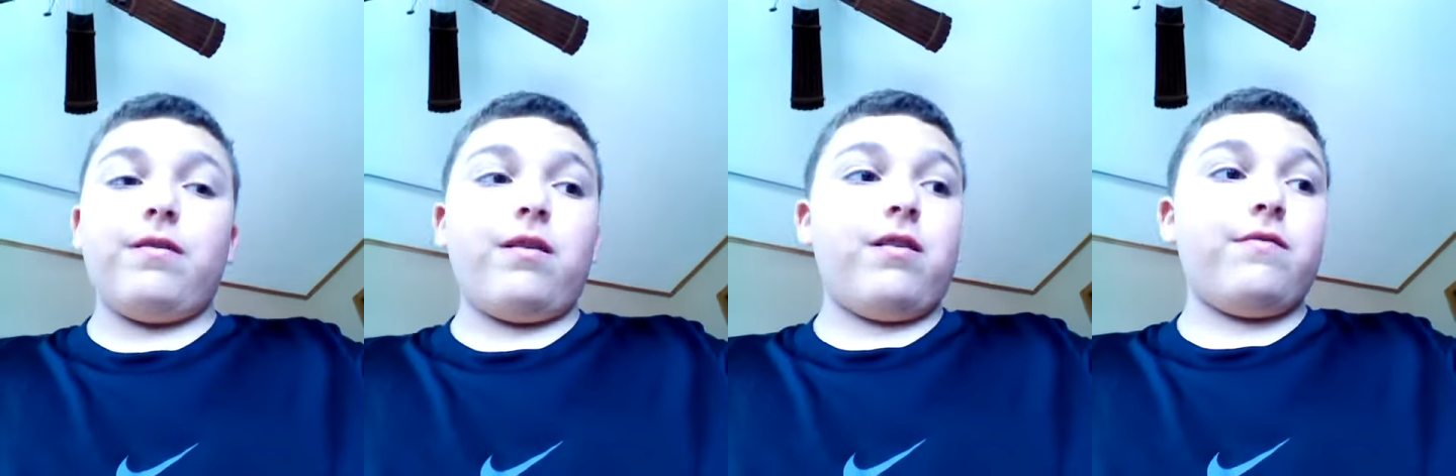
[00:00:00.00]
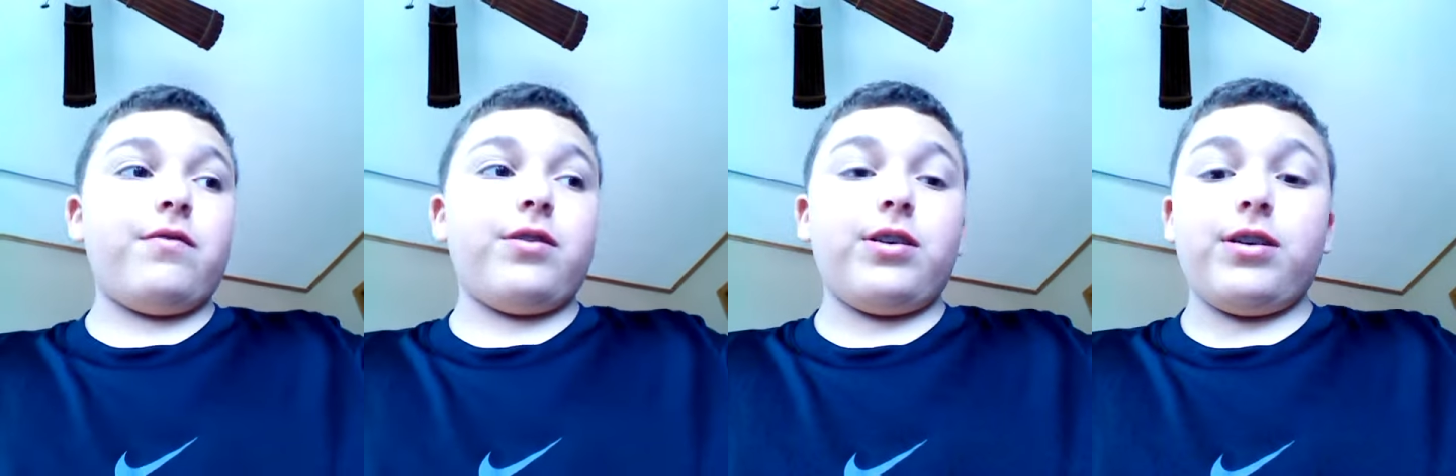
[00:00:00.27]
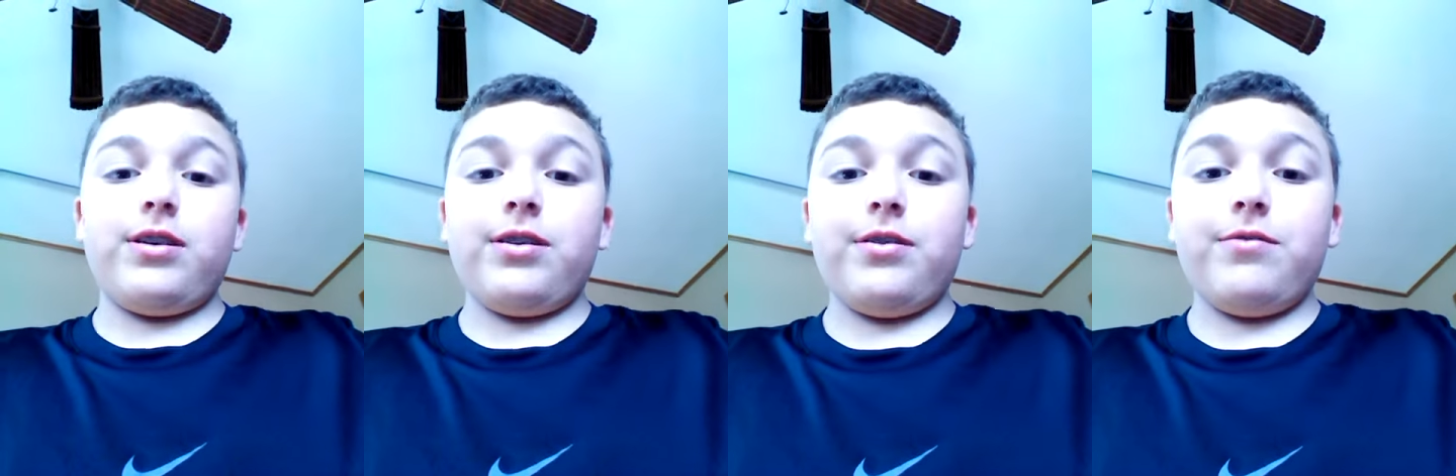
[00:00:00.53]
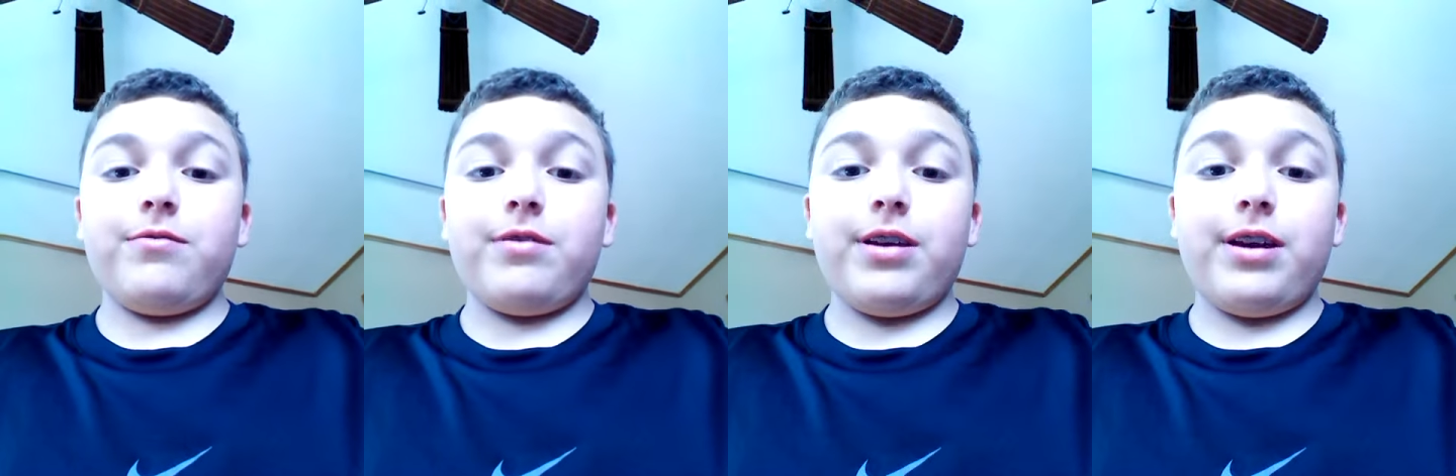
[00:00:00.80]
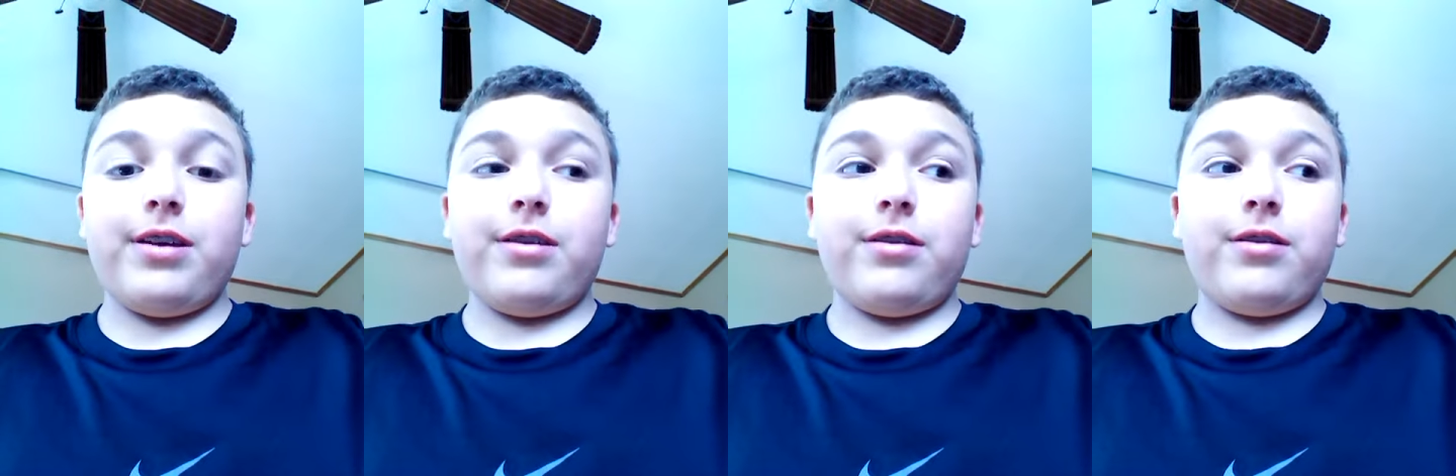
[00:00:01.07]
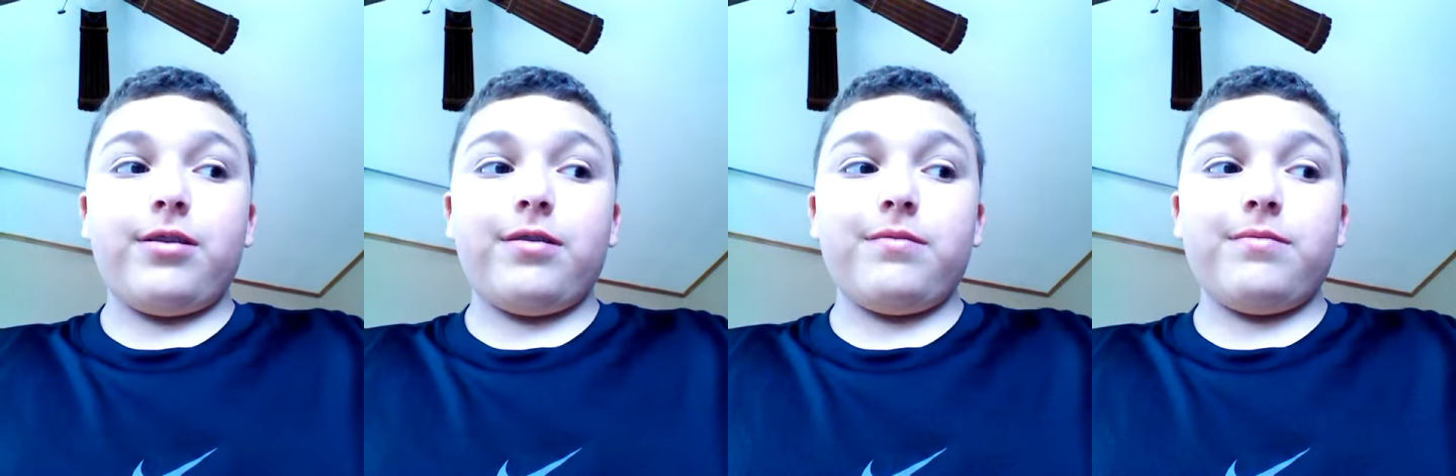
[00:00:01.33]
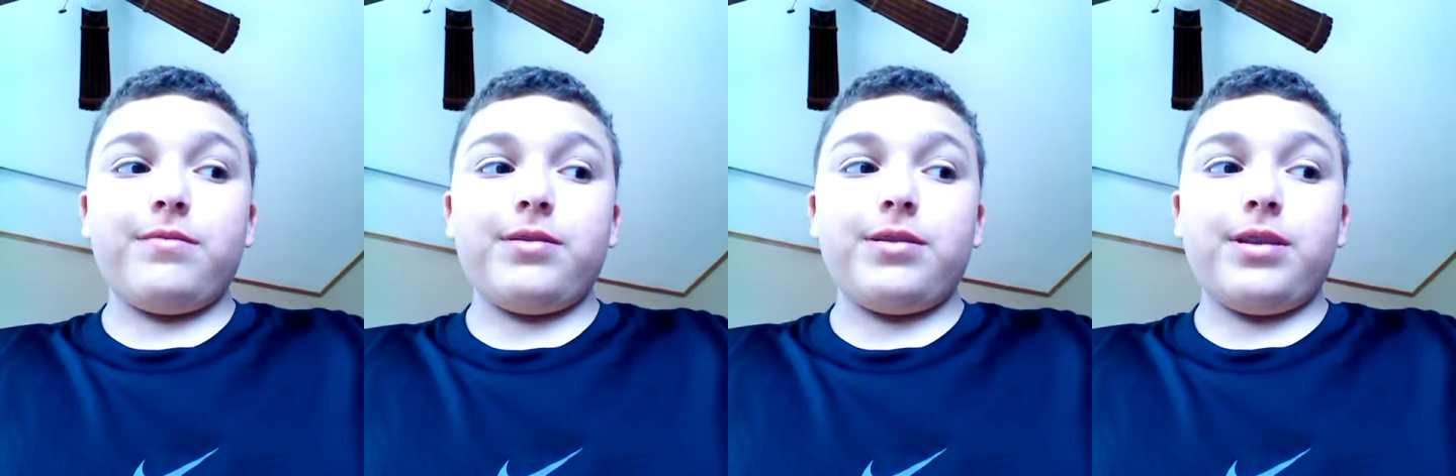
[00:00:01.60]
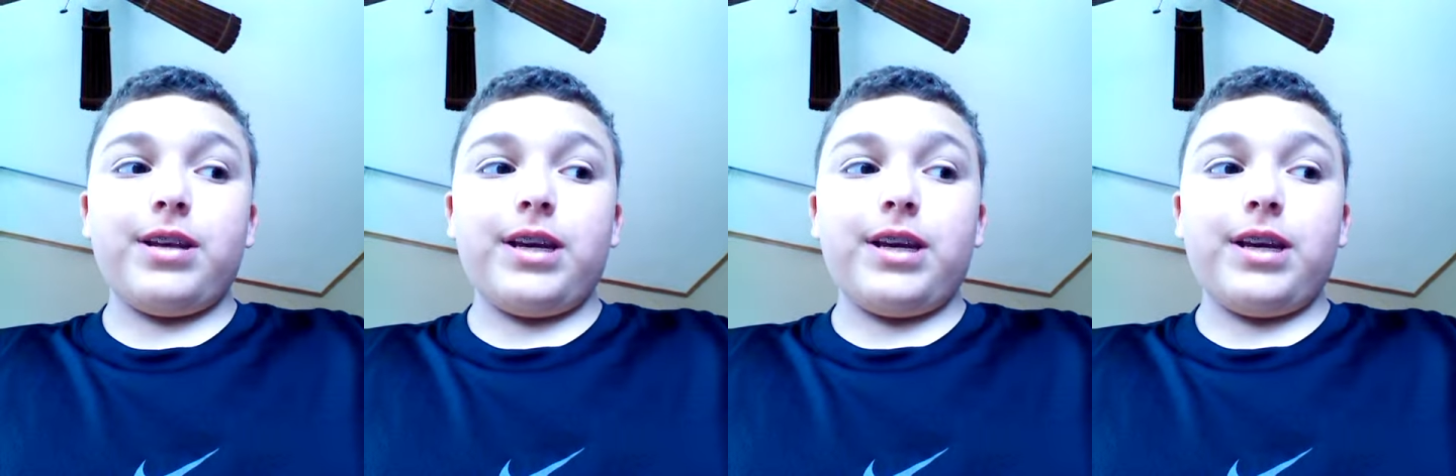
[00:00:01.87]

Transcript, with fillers: of the UK Arms